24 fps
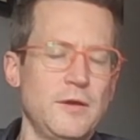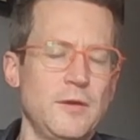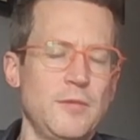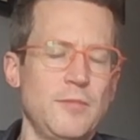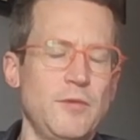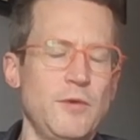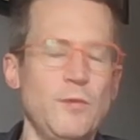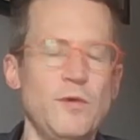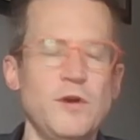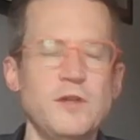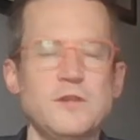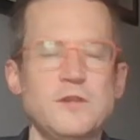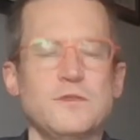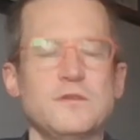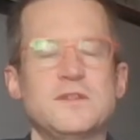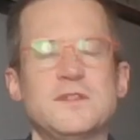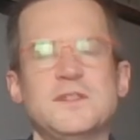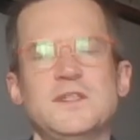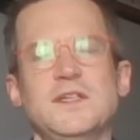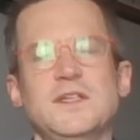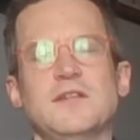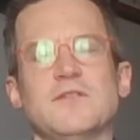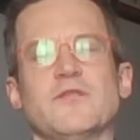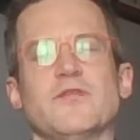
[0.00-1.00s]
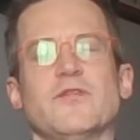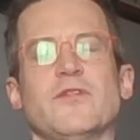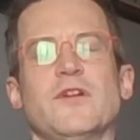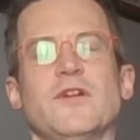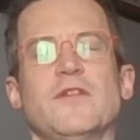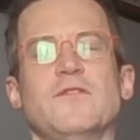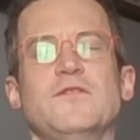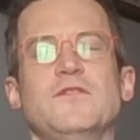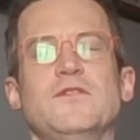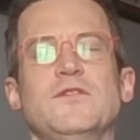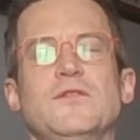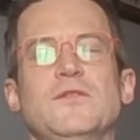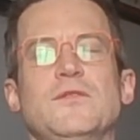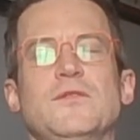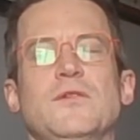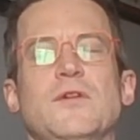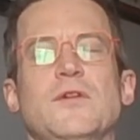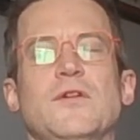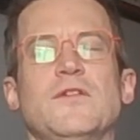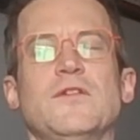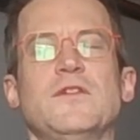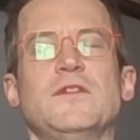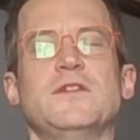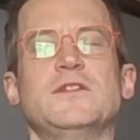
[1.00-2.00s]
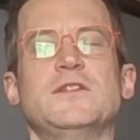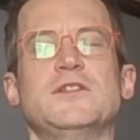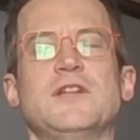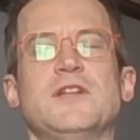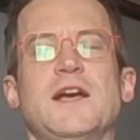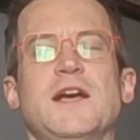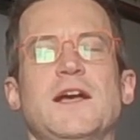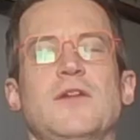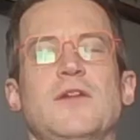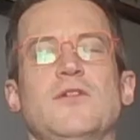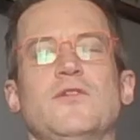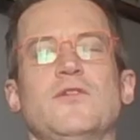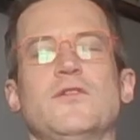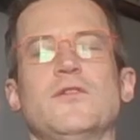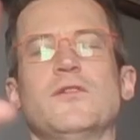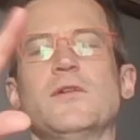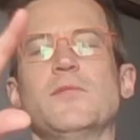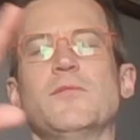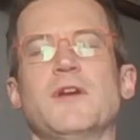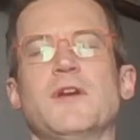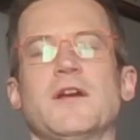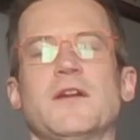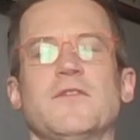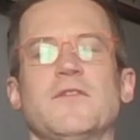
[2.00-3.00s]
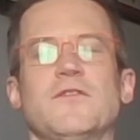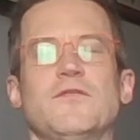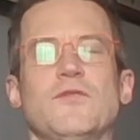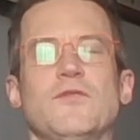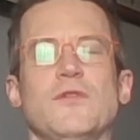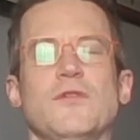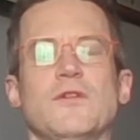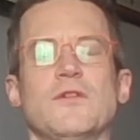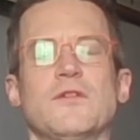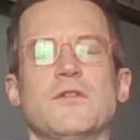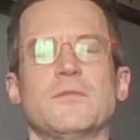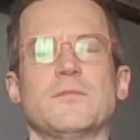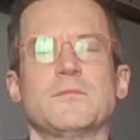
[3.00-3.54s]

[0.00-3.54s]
but what you see in front of you are these shadows going back and forth.